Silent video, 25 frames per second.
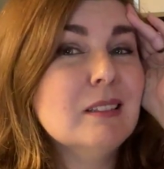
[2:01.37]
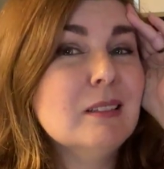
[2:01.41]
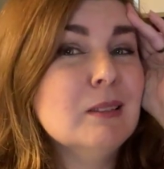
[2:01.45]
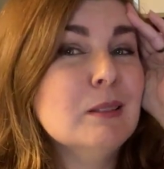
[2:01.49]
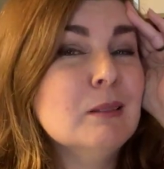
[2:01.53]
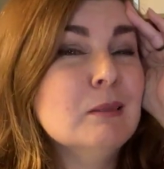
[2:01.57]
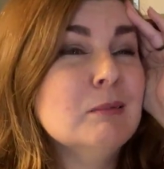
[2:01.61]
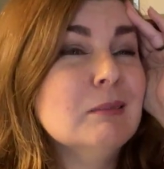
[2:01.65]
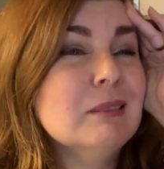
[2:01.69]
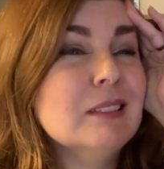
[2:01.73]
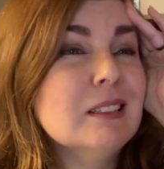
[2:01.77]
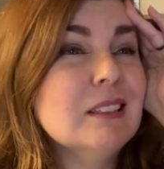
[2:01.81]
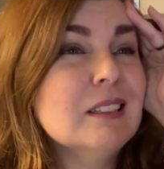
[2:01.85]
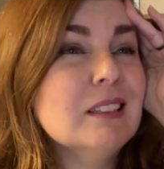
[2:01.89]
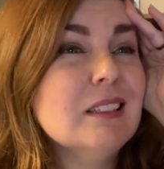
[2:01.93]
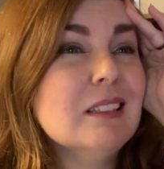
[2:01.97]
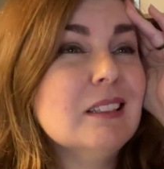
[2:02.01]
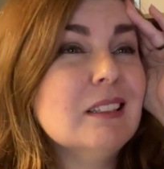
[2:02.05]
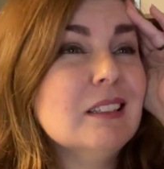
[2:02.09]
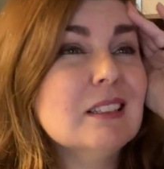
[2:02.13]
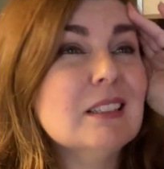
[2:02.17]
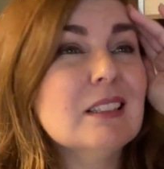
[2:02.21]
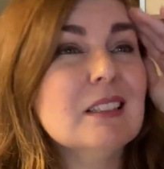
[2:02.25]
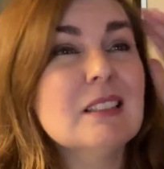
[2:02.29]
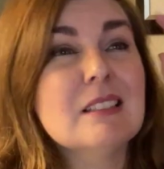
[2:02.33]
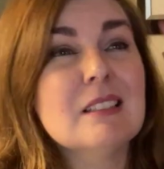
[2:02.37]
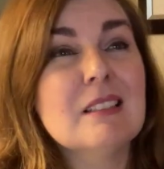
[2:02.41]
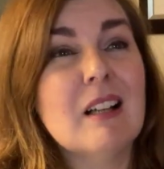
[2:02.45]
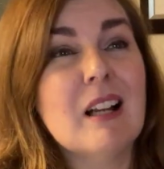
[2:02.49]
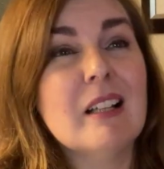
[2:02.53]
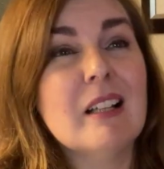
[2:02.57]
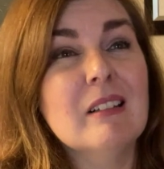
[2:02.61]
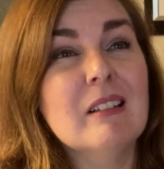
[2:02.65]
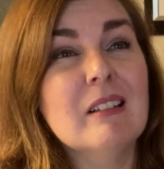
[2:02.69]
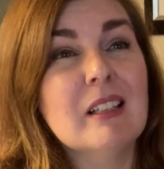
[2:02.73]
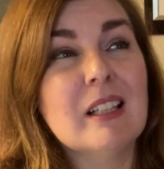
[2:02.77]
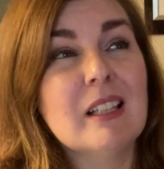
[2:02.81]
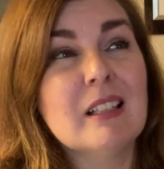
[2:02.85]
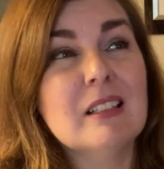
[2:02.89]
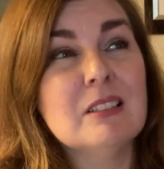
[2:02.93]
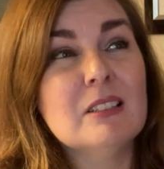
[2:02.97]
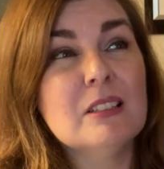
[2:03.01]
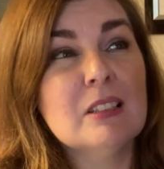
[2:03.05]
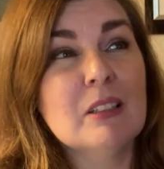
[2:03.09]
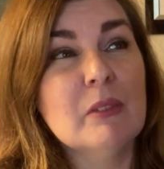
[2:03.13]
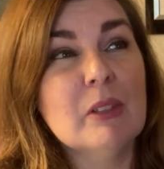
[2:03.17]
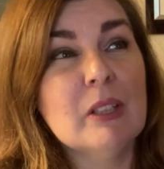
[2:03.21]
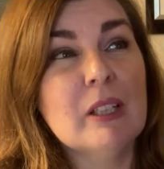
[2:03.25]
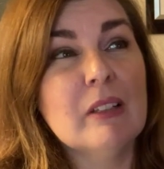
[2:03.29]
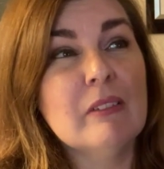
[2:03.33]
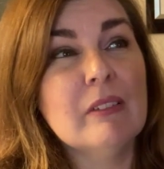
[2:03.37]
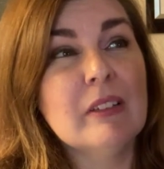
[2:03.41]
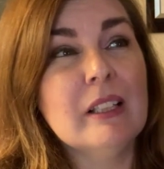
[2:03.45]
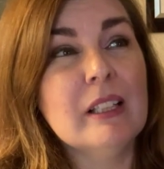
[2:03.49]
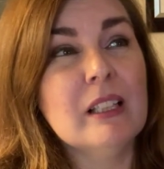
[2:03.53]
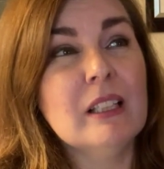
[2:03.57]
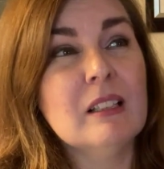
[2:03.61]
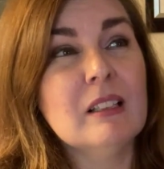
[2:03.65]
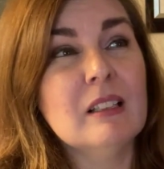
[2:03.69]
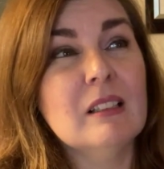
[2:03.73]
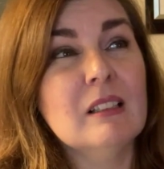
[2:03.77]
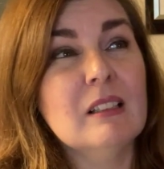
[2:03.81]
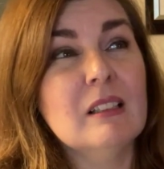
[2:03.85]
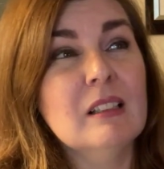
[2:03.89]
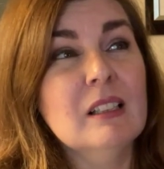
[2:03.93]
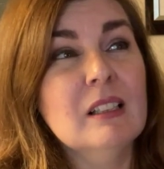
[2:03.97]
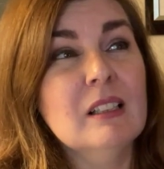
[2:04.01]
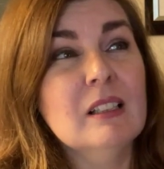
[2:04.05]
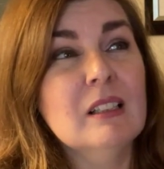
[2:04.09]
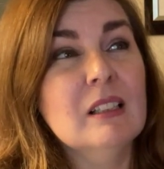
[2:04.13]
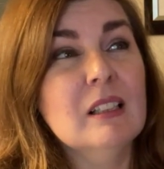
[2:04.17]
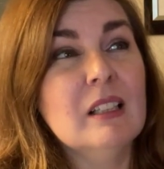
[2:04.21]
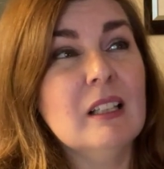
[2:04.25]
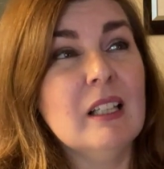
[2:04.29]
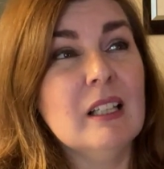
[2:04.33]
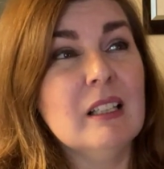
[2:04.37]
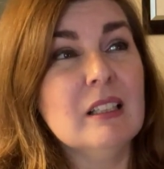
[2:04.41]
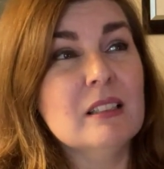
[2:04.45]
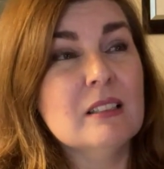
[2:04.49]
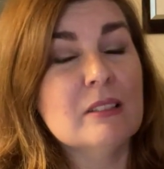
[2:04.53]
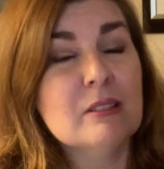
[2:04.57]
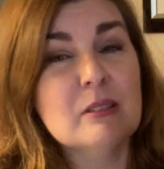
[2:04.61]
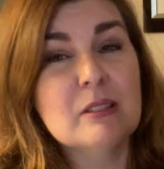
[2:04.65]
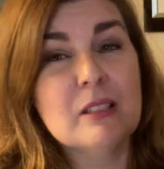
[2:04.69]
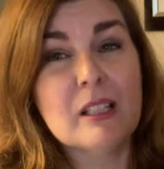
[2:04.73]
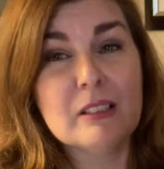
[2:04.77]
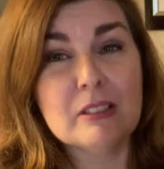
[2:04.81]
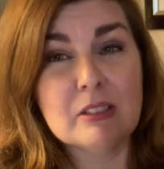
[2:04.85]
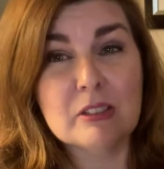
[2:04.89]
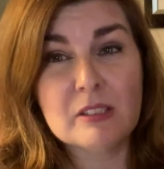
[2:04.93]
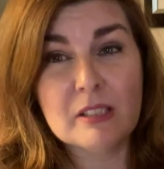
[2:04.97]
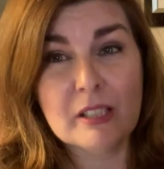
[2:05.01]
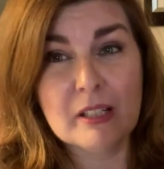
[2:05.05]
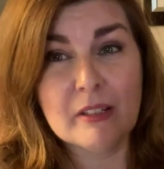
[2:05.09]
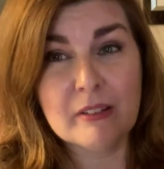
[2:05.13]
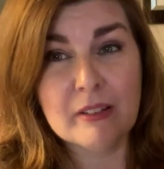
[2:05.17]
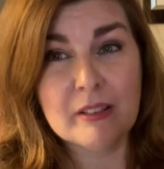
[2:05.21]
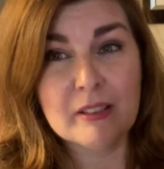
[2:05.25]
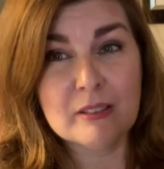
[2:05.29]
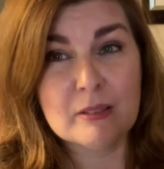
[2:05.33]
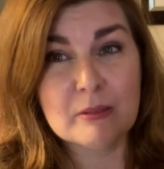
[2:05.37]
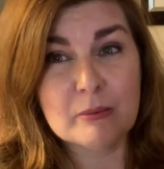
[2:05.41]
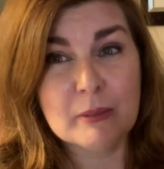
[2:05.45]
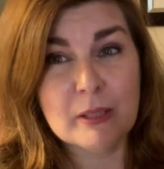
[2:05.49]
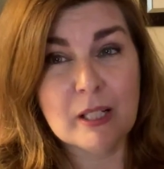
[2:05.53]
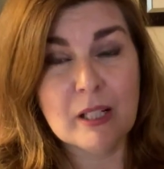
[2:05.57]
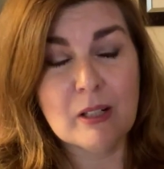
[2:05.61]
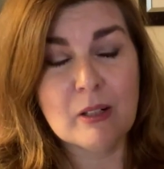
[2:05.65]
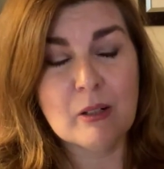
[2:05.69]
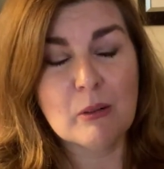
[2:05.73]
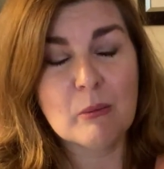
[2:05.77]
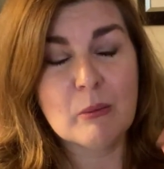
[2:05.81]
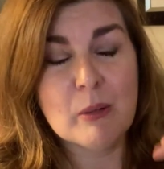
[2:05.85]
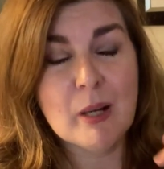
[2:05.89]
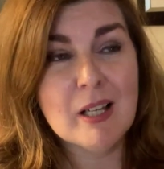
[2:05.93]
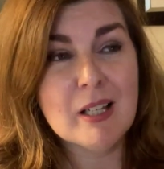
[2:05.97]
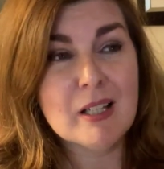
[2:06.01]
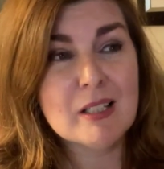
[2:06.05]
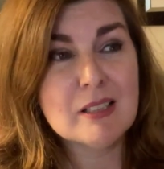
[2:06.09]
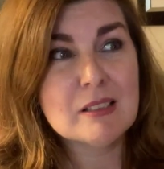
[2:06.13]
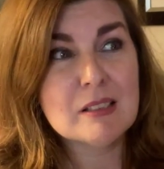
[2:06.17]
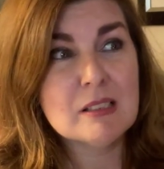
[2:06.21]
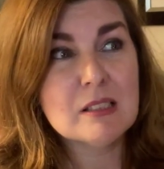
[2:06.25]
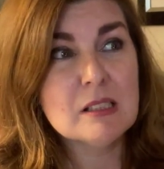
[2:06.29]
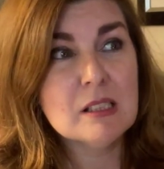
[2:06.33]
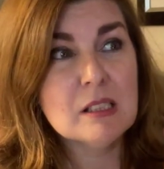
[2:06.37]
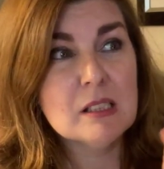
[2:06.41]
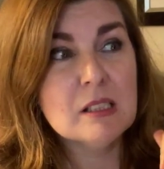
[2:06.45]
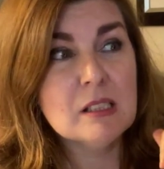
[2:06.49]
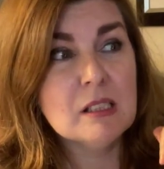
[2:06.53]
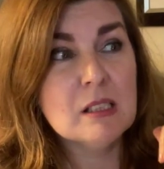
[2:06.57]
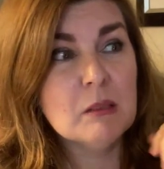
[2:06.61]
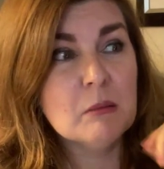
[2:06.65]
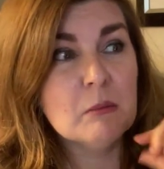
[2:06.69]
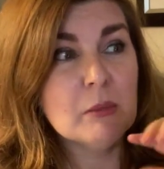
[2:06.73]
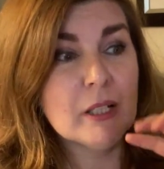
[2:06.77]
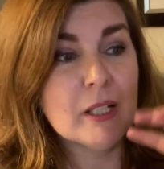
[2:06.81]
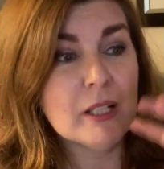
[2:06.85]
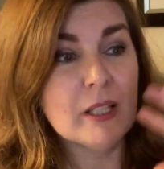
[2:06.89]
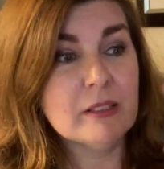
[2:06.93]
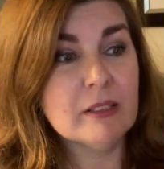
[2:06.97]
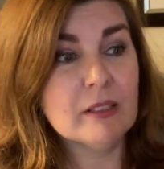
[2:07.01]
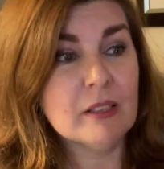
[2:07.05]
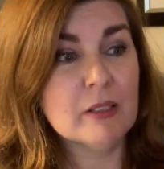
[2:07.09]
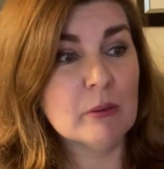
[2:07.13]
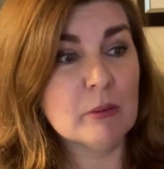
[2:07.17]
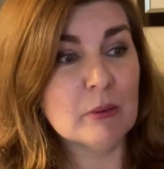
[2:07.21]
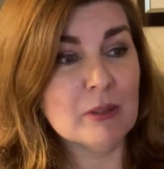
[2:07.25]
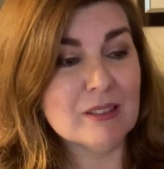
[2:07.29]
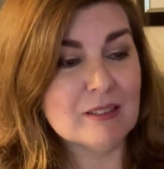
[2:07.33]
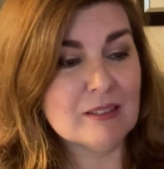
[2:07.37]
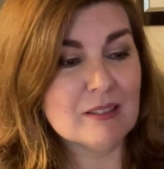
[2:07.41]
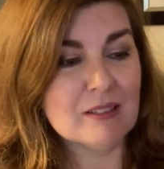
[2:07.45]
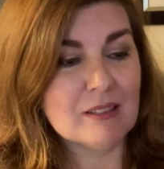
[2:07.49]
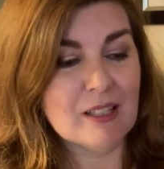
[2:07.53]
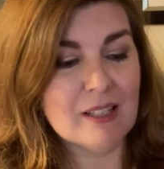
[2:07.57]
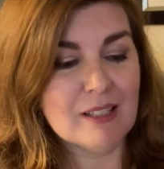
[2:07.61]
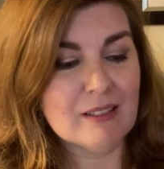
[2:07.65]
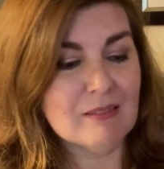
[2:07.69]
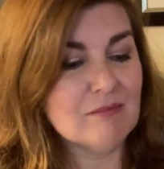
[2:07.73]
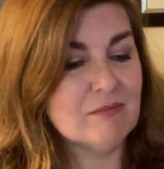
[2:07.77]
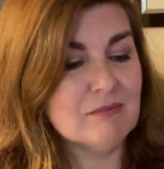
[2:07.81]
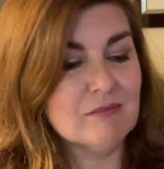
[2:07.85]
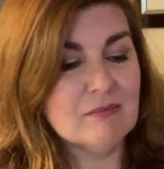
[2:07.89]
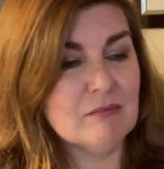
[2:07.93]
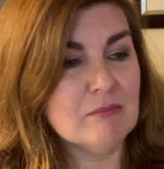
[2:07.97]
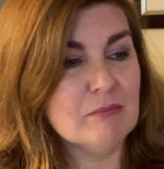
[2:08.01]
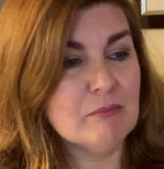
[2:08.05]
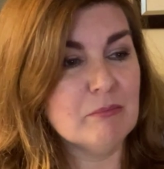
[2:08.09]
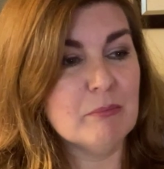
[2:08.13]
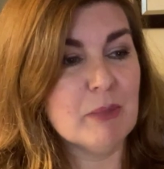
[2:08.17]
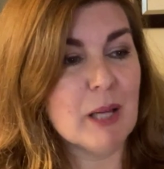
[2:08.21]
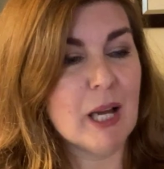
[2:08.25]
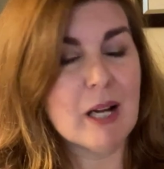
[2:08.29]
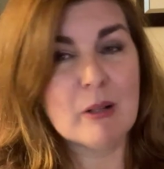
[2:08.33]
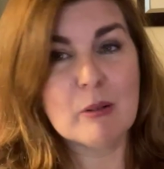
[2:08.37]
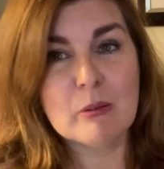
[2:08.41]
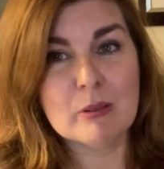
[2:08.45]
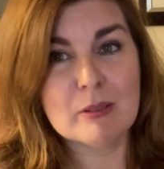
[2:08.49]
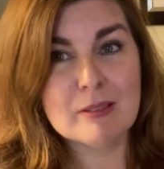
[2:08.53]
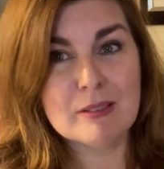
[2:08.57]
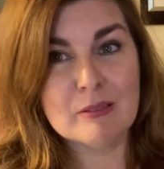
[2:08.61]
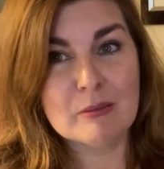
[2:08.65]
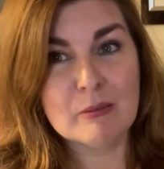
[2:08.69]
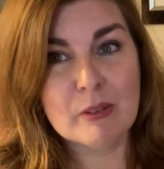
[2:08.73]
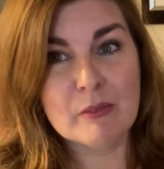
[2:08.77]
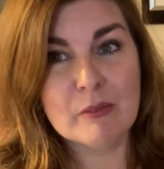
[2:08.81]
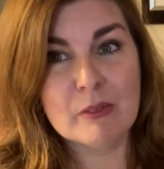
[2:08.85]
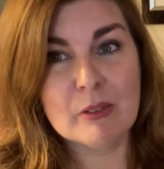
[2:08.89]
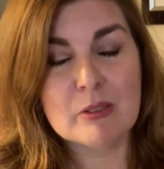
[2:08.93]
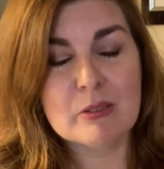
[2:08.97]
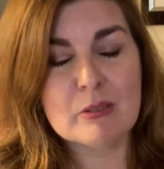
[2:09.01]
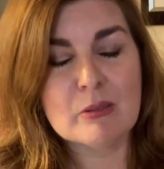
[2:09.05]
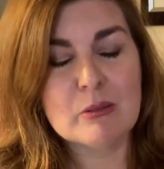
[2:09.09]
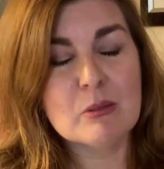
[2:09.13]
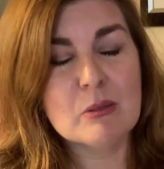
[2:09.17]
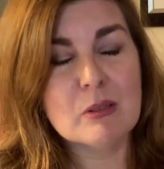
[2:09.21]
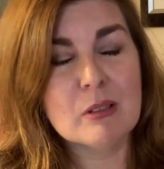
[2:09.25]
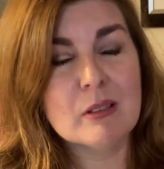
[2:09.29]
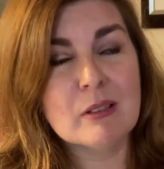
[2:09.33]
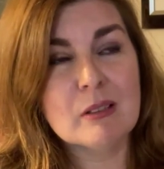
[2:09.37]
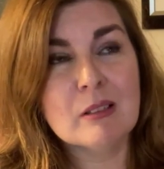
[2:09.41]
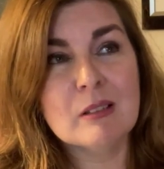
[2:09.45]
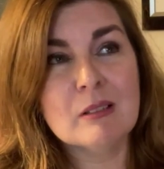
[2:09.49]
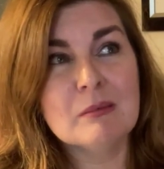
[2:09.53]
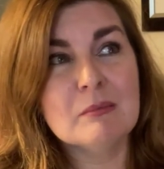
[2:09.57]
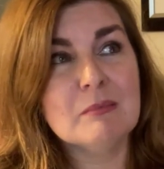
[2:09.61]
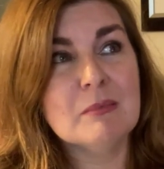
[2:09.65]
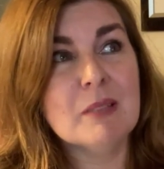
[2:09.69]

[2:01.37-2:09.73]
Oh my gosh. Except they got the Gemini reading and the Sagittarius reading correct, but I got the other ones like backwards in reverse order.